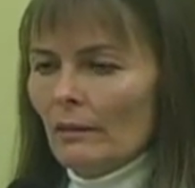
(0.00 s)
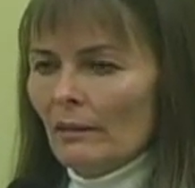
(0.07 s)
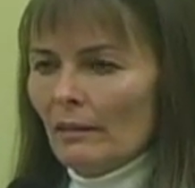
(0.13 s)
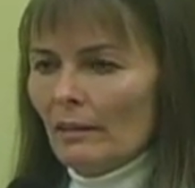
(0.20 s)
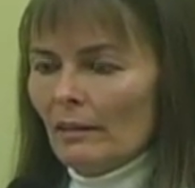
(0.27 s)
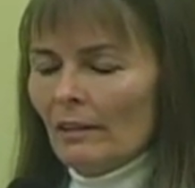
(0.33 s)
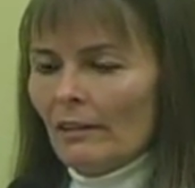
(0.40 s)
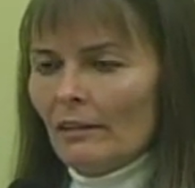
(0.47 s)

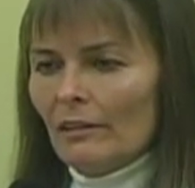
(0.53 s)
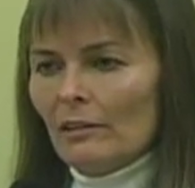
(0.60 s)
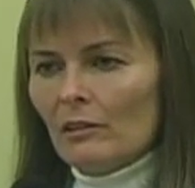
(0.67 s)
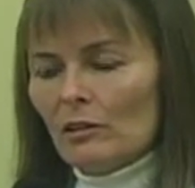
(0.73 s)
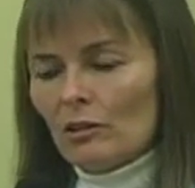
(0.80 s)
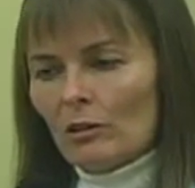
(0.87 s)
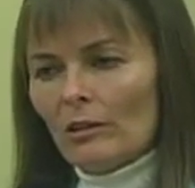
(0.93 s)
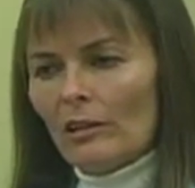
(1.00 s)
And
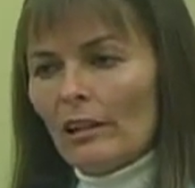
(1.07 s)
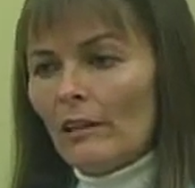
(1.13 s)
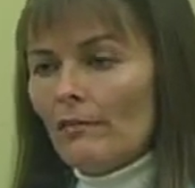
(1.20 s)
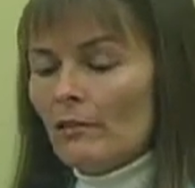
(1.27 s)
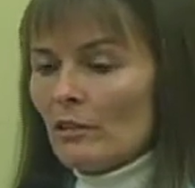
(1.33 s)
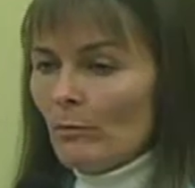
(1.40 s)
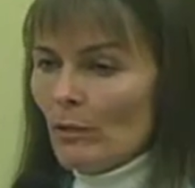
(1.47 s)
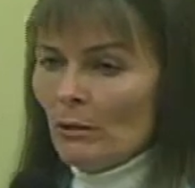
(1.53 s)
sure enough,
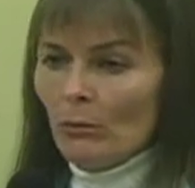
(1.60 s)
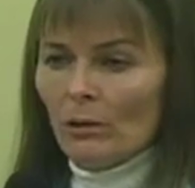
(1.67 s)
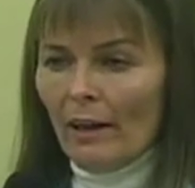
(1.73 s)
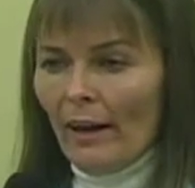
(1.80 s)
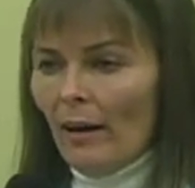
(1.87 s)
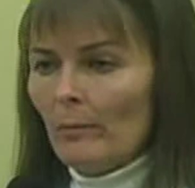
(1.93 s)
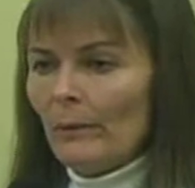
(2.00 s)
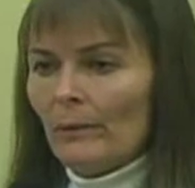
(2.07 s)
something will
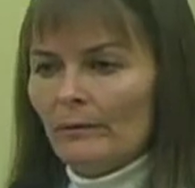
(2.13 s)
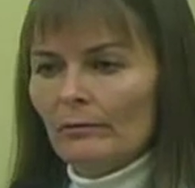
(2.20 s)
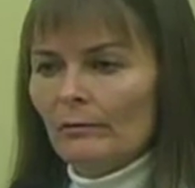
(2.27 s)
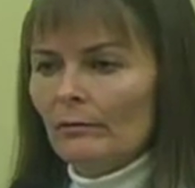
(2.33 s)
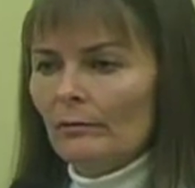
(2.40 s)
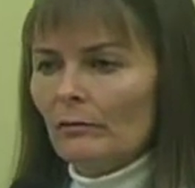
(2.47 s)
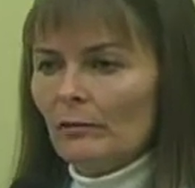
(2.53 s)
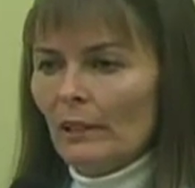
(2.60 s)
happen,
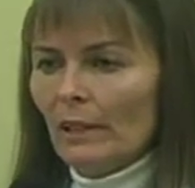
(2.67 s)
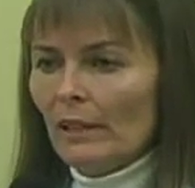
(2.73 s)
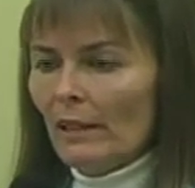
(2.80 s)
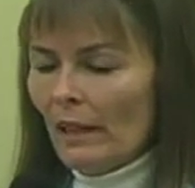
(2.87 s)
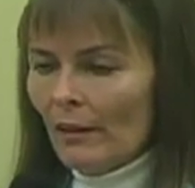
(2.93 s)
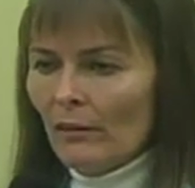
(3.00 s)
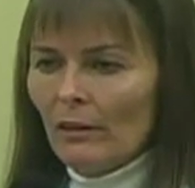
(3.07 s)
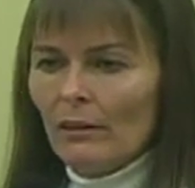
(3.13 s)
right?
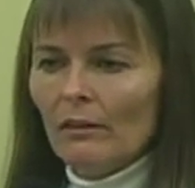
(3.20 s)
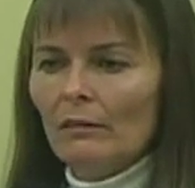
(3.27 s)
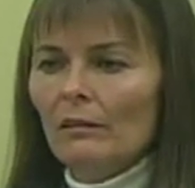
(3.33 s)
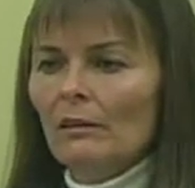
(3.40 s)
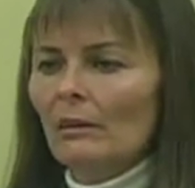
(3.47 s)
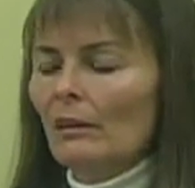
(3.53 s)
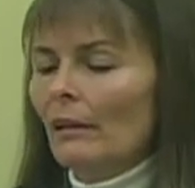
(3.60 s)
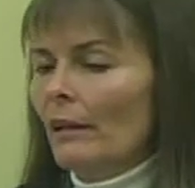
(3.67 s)
Nothing,
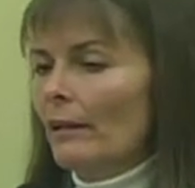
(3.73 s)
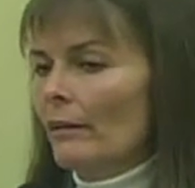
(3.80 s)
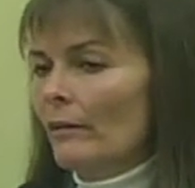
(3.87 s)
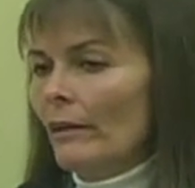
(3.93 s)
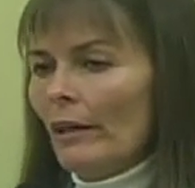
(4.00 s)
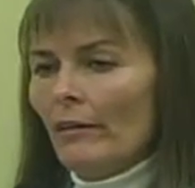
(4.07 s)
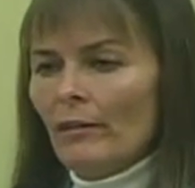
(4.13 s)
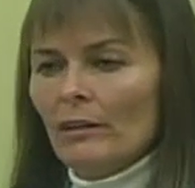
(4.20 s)
out of
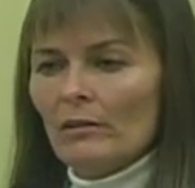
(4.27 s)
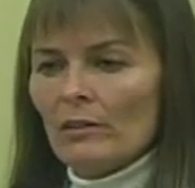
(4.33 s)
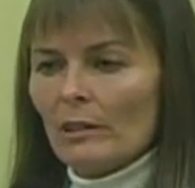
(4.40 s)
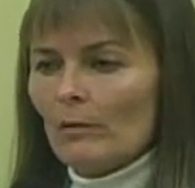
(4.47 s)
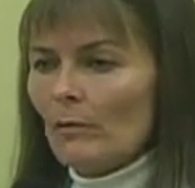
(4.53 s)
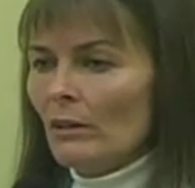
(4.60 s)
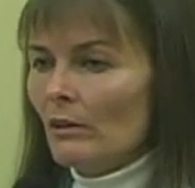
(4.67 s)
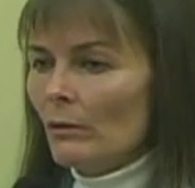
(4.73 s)
nothing,
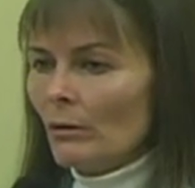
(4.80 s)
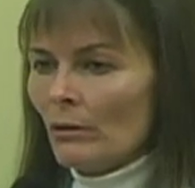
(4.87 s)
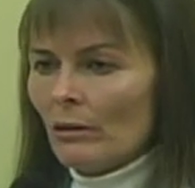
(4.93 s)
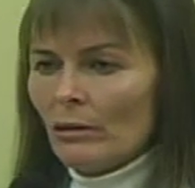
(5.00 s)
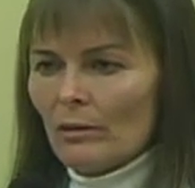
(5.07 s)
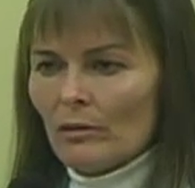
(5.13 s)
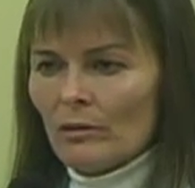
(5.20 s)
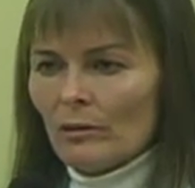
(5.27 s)
something
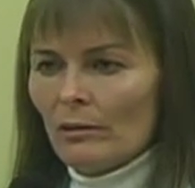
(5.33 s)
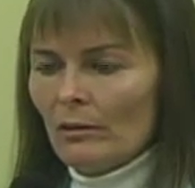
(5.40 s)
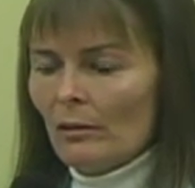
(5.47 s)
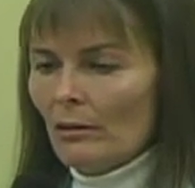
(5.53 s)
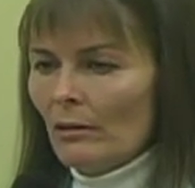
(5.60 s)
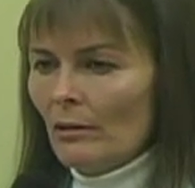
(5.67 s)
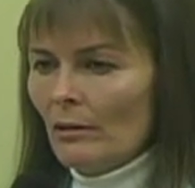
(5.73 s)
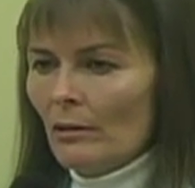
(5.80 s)
occurs
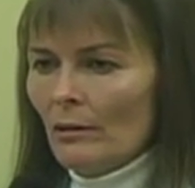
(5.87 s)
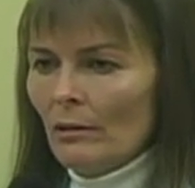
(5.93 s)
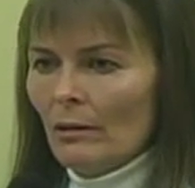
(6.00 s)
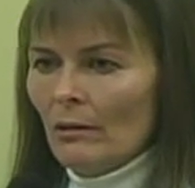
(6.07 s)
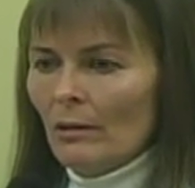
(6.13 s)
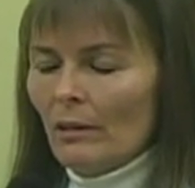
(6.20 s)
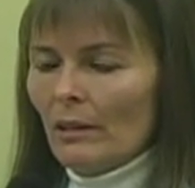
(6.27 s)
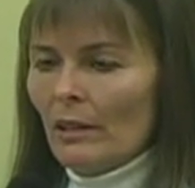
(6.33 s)

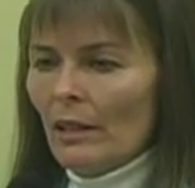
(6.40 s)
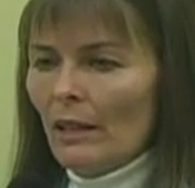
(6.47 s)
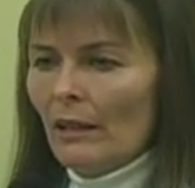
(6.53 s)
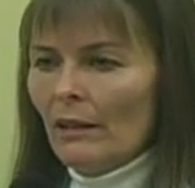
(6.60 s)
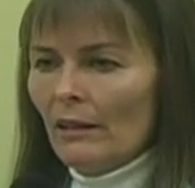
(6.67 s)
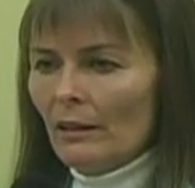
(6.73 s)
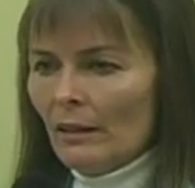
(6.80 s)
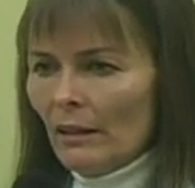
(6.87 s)

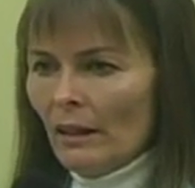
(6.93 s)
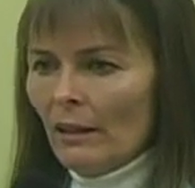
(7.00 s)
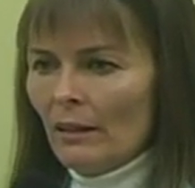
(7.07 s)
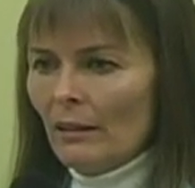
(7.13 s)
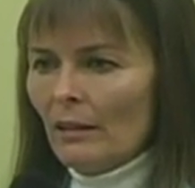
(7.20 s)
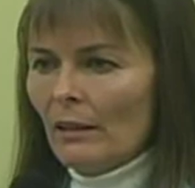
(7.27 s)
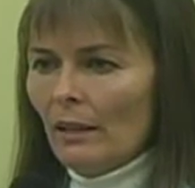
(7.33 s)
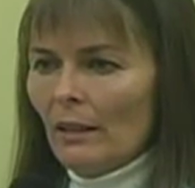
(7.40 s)
again and again
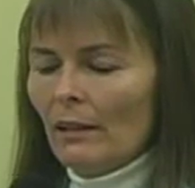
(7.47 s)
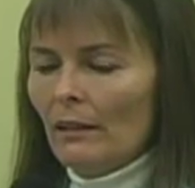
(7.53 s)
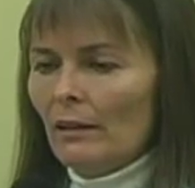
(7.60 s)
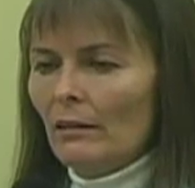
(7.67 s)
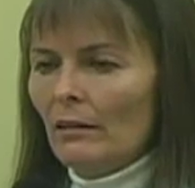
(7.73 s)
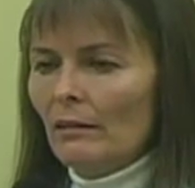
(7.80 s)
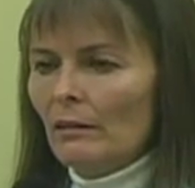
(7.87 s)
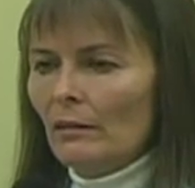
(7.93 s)
and again.
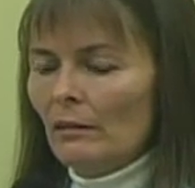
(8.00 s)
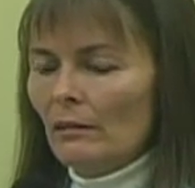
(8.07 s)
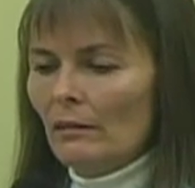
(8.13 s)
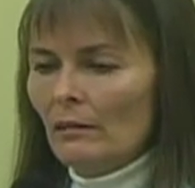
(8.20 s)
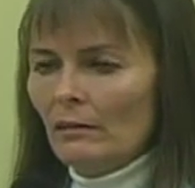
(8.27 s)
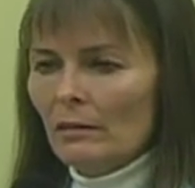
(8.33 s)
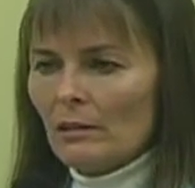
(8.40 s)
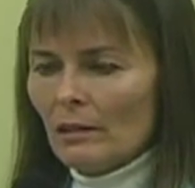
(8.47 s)
And
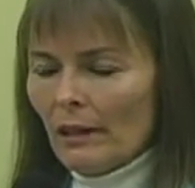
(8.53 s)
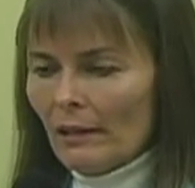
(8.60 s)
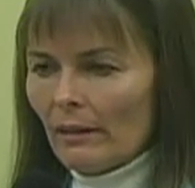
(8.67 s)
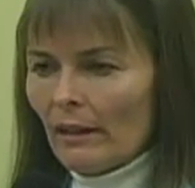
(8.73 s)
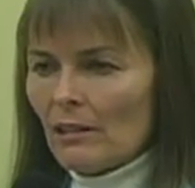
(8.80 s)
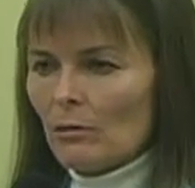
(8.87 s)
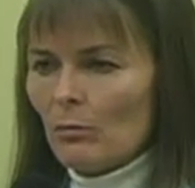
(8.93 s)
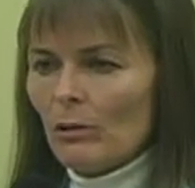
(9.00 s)
it's like
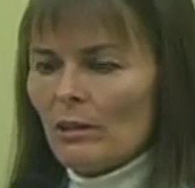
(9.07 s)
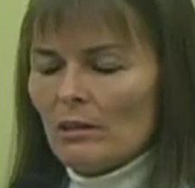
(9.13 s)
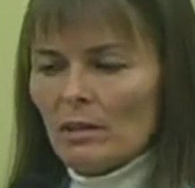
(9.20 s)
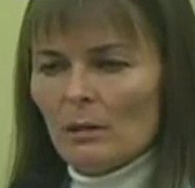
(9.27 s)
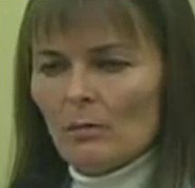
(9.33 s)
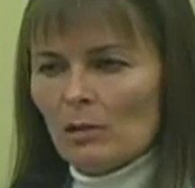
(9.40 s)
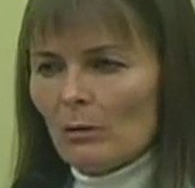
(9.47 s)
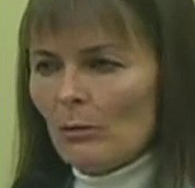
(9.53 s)
that's what it
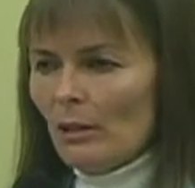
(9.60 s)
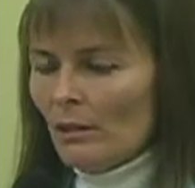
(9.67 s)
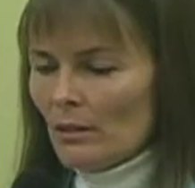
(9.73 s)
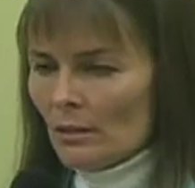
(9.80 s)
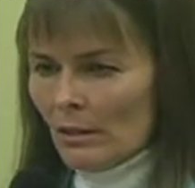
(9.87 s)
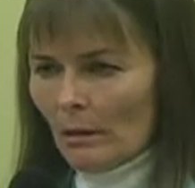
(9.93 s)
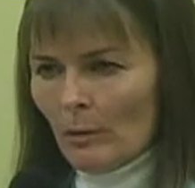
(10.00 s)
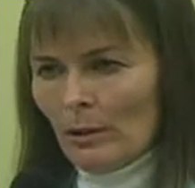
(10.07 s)
seems to be. It's
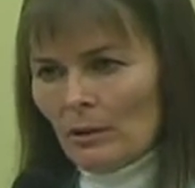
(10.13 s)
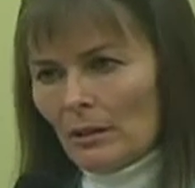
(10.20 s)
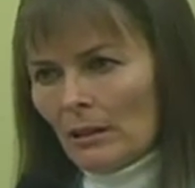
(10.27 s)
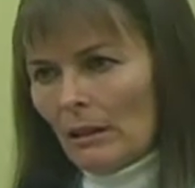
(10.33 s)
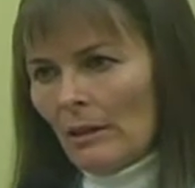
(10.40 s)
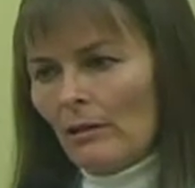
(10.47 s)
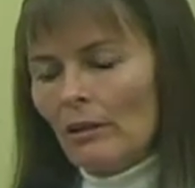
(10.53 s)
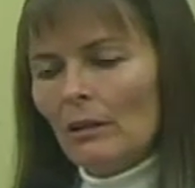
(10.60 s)
coming to
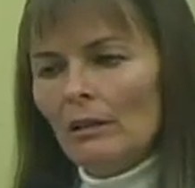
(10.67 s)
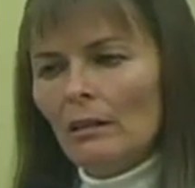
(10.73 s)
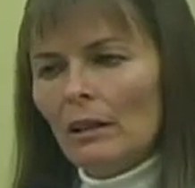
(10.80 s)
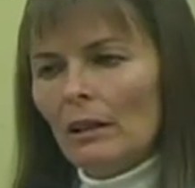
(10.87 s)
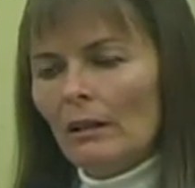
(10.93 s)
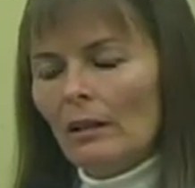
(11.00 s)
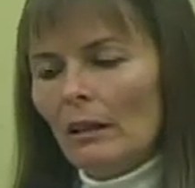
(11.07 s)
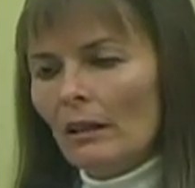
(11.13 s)
nothing,
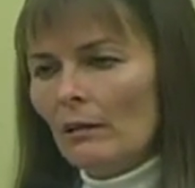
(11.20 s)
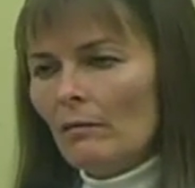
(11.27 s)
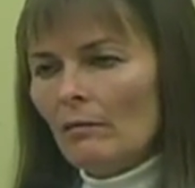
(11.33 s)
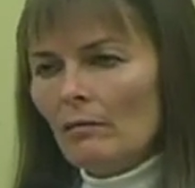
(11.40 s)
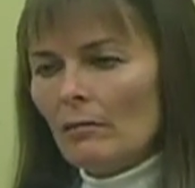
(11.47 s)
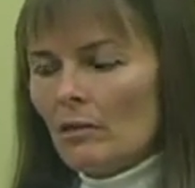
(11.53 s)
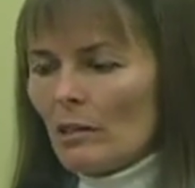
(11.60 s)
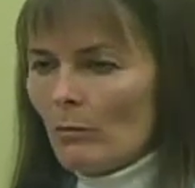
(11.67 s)
and then
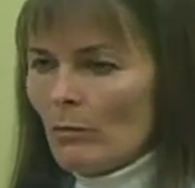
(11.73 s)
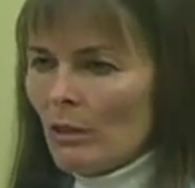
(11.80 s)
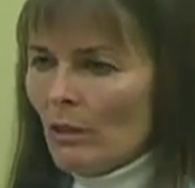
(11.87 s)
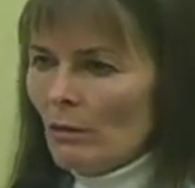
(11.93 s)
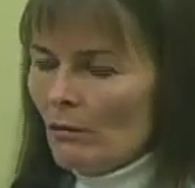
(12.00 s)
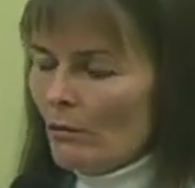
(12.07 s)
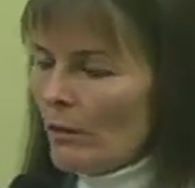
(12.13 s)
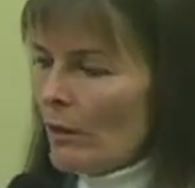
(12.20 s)

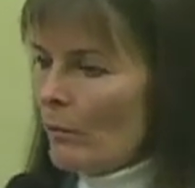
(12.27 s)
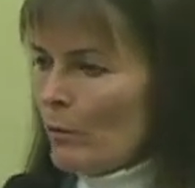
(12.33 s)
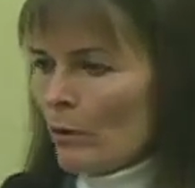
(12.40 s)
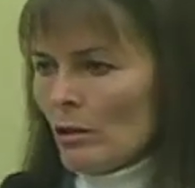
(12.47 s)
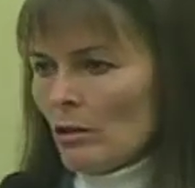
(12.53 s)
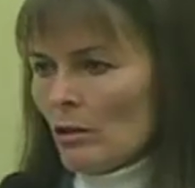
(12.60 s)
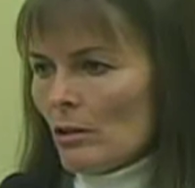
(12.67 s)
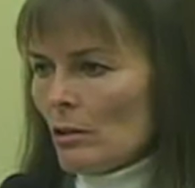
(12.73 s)
something
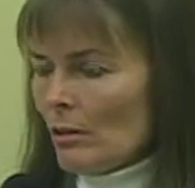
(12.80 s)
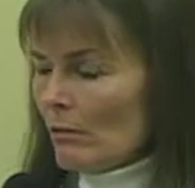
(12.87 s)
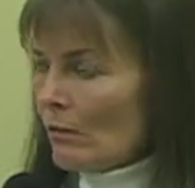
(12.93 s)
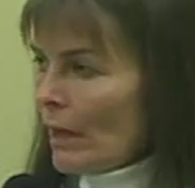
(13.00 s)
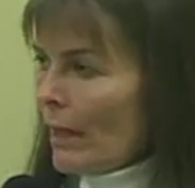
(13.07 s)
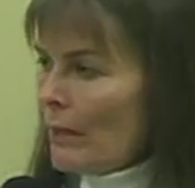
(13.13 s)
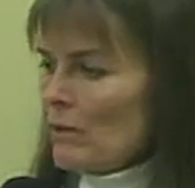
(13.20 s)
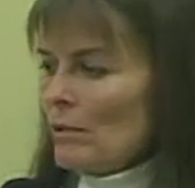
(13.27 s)
emerges and
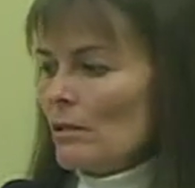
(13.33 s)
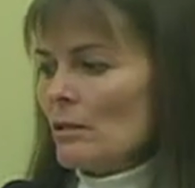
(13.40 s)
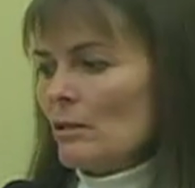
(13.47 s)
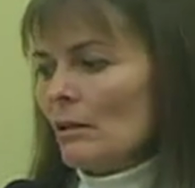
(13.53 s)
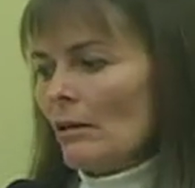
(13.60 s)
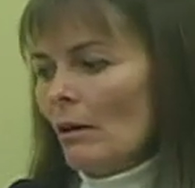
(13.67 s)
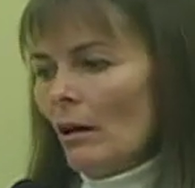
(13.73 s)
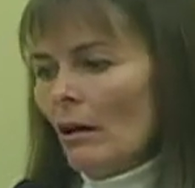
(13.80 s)
rises, and